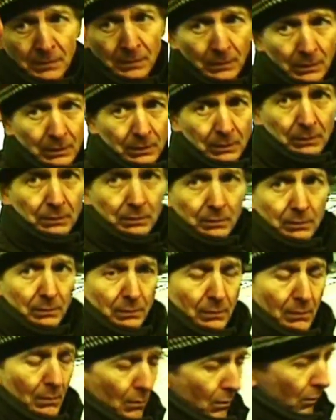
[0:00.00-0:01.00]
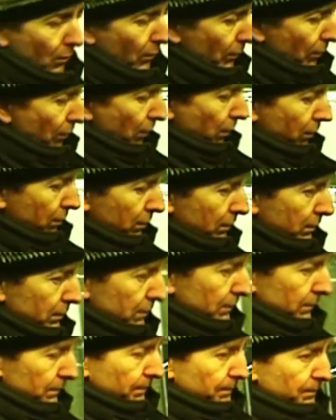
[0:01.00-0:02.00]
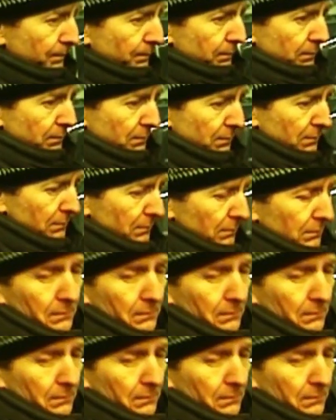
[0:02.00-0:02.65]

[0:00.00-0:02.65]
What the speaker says: it seems to me that's not a